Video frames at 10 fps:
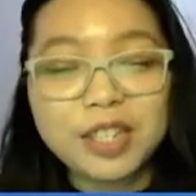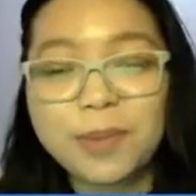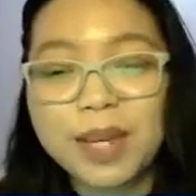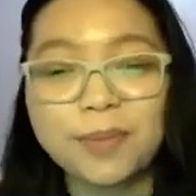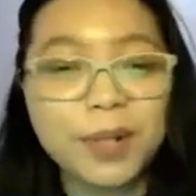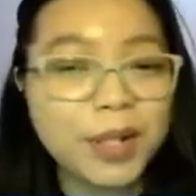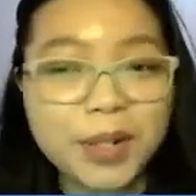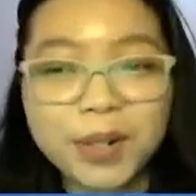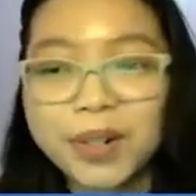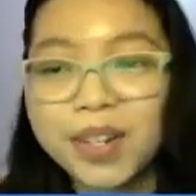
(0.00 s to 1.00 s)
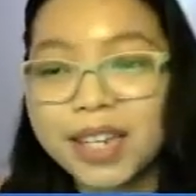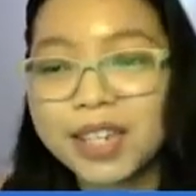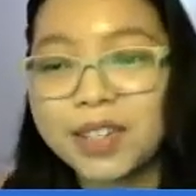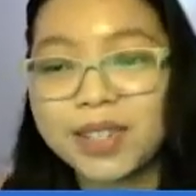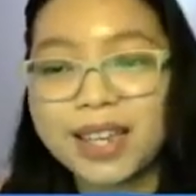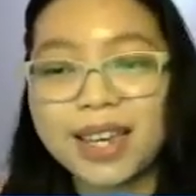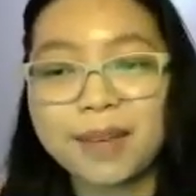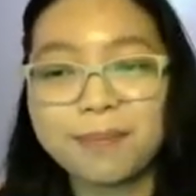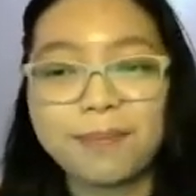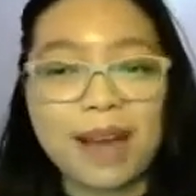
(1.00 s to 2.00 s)
need to be a pro
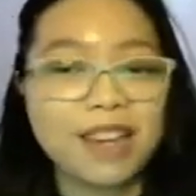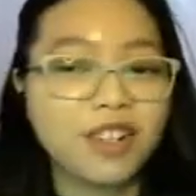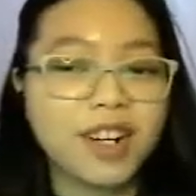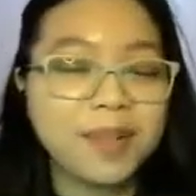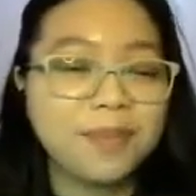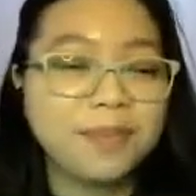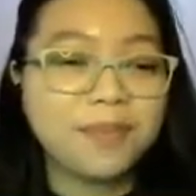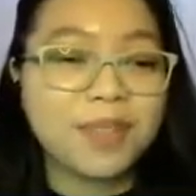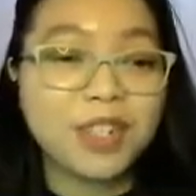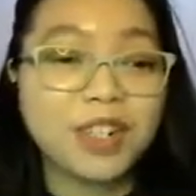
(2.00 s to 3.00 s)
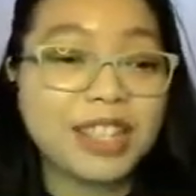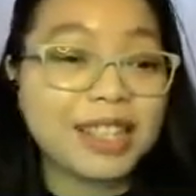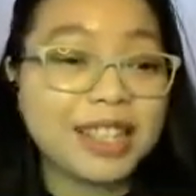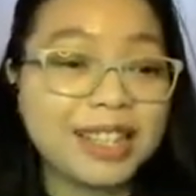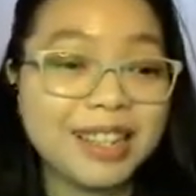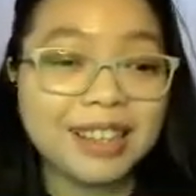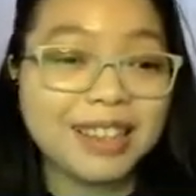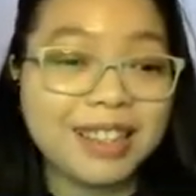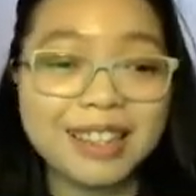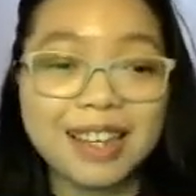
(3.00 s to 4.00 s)
using PyCharm? Certainly
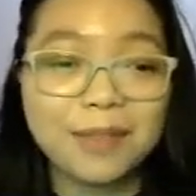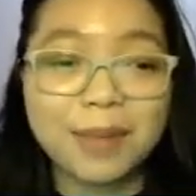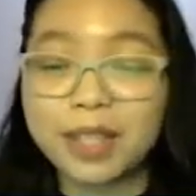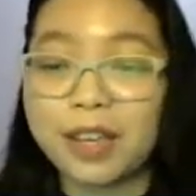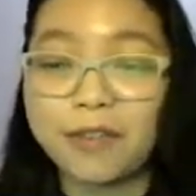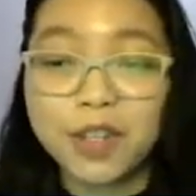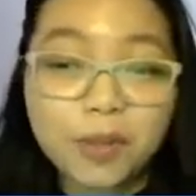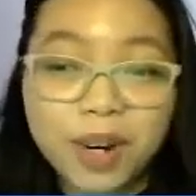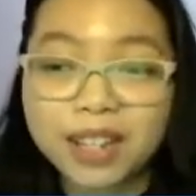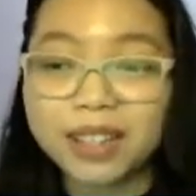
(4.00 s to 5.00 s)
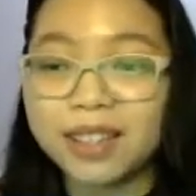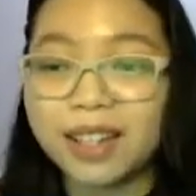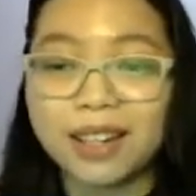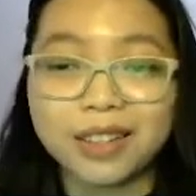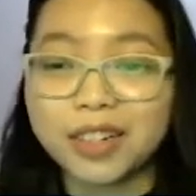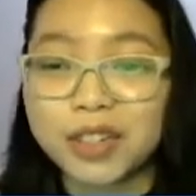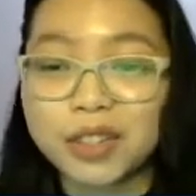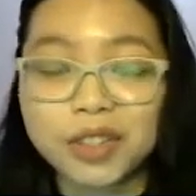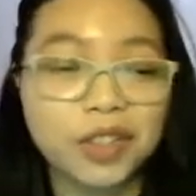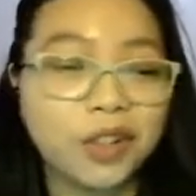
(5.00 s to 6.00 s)
not needed, but if you want,
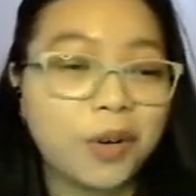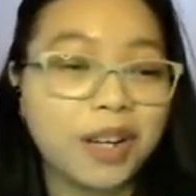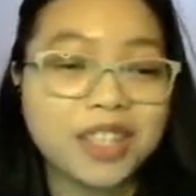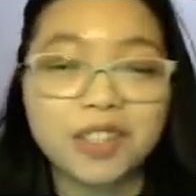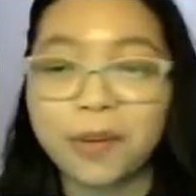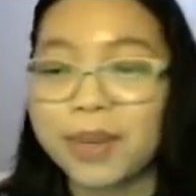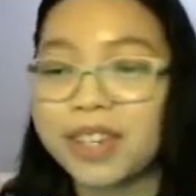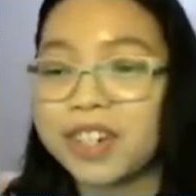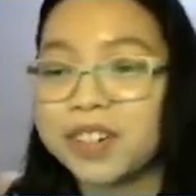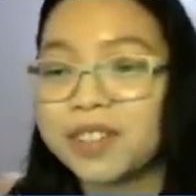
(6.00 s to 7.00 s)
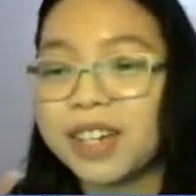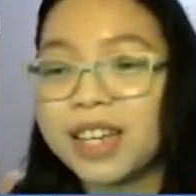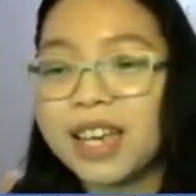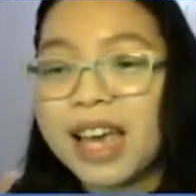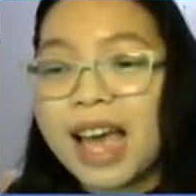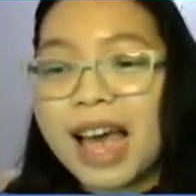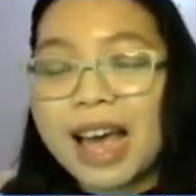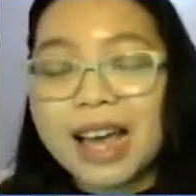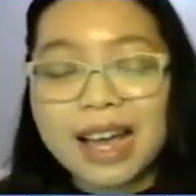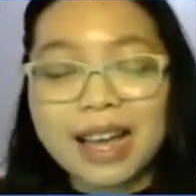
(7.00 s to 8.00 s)
there's no one stopping you.
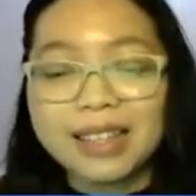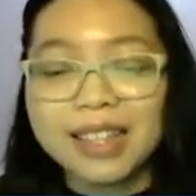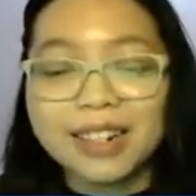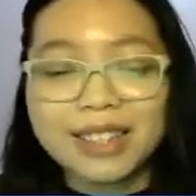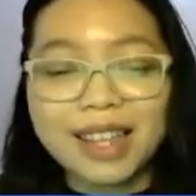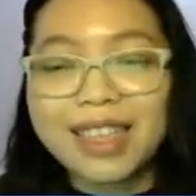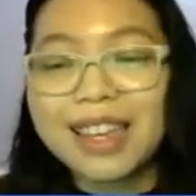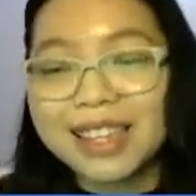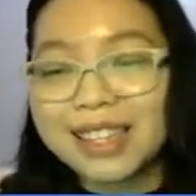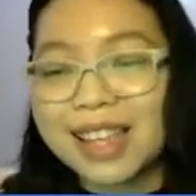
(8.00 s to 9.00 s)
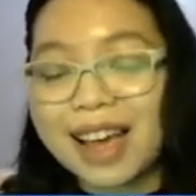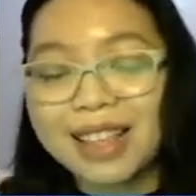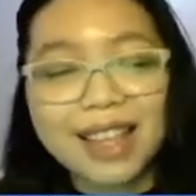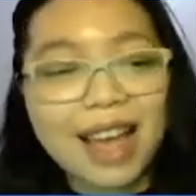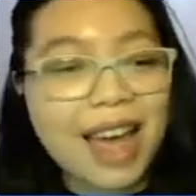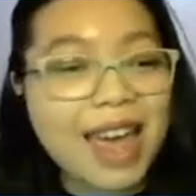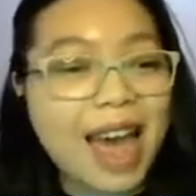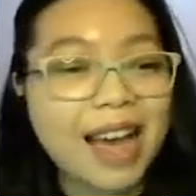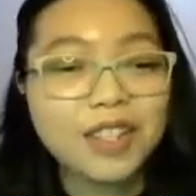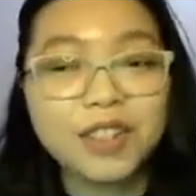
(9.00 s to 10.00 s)
The thing is that
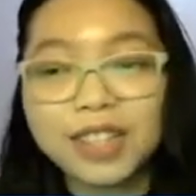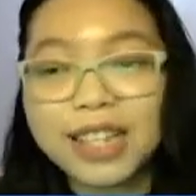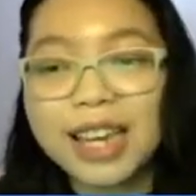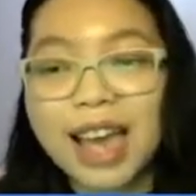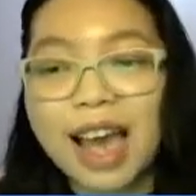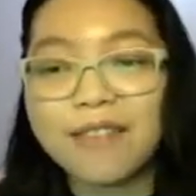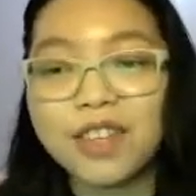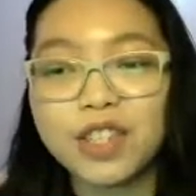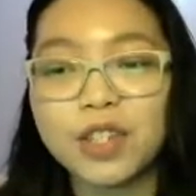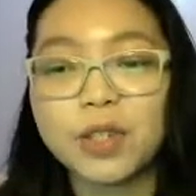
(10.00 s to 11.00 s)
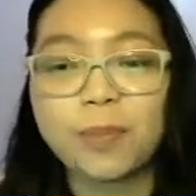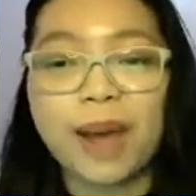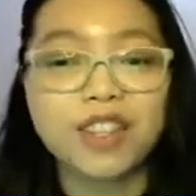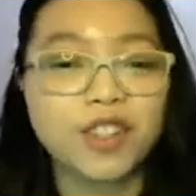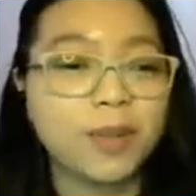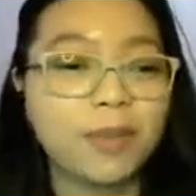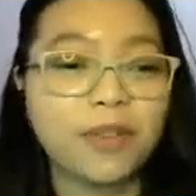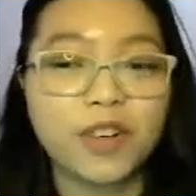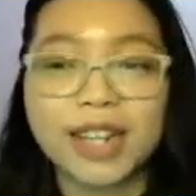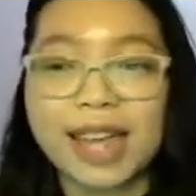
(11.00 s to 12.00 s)
I actually haven't used PyCharm
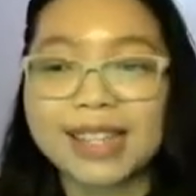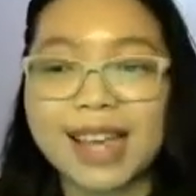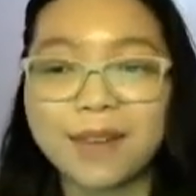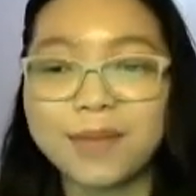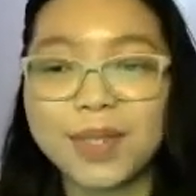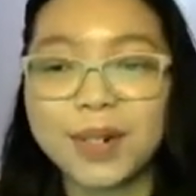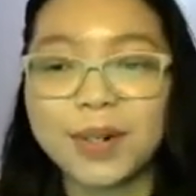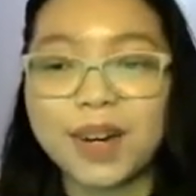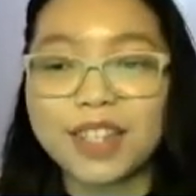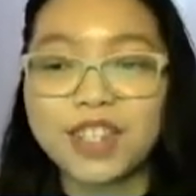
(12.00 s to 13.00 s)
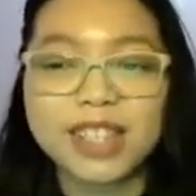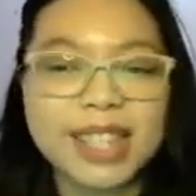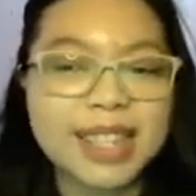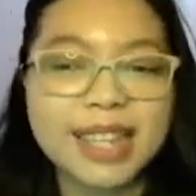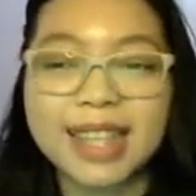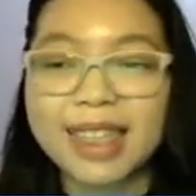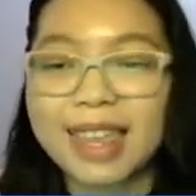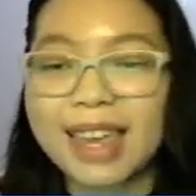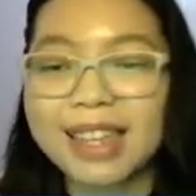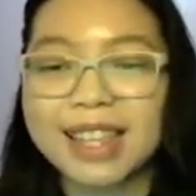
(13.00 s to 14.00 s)
before the exam. So I just listed the
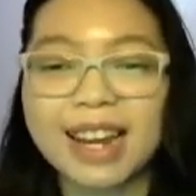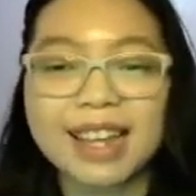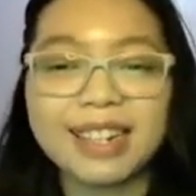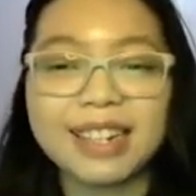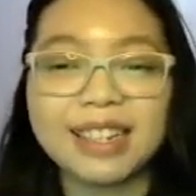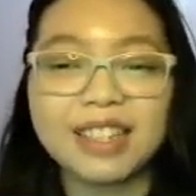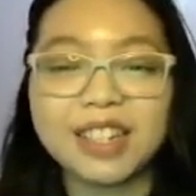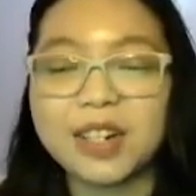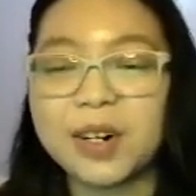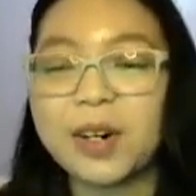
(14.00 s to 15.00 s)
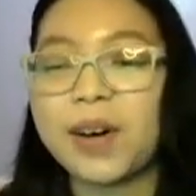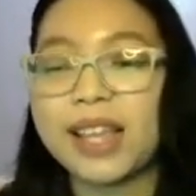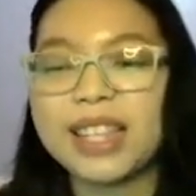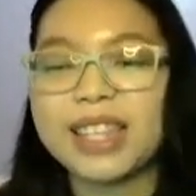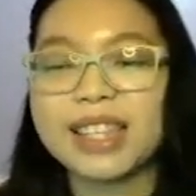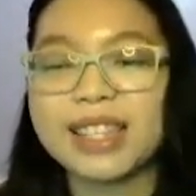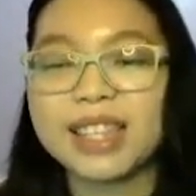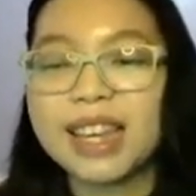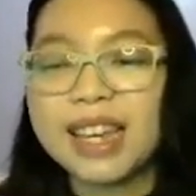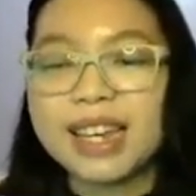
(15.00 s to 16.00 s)
things that I needed to know. I listed
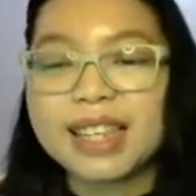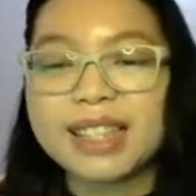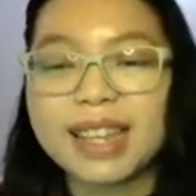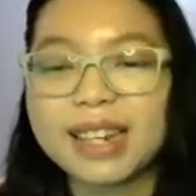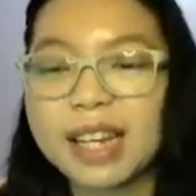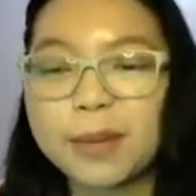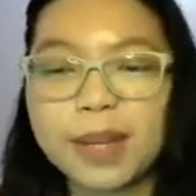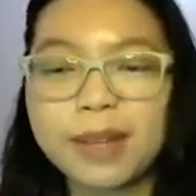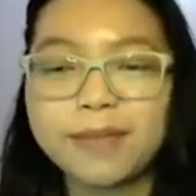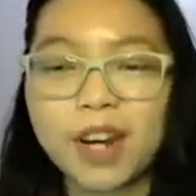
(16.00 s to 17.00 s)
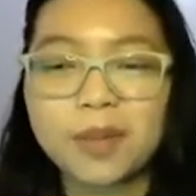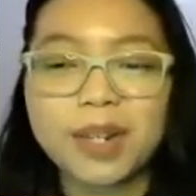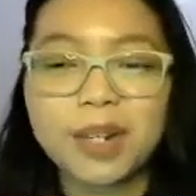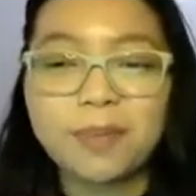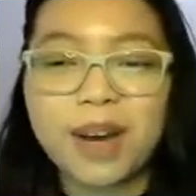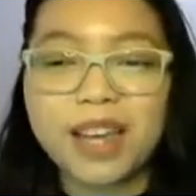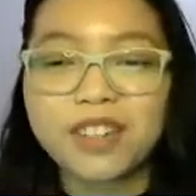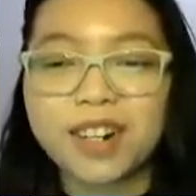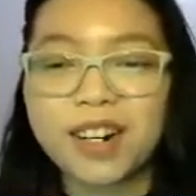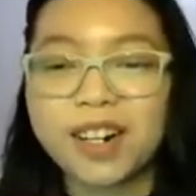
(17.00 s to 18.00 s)
setting up the environment in
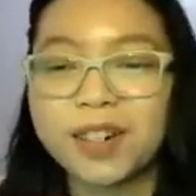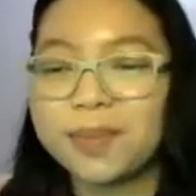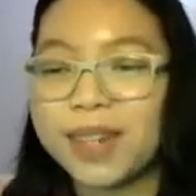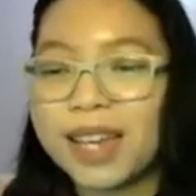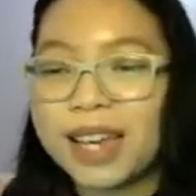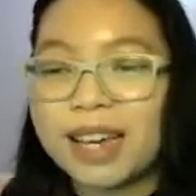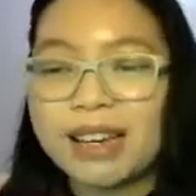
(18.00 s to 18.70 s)
PyCharm,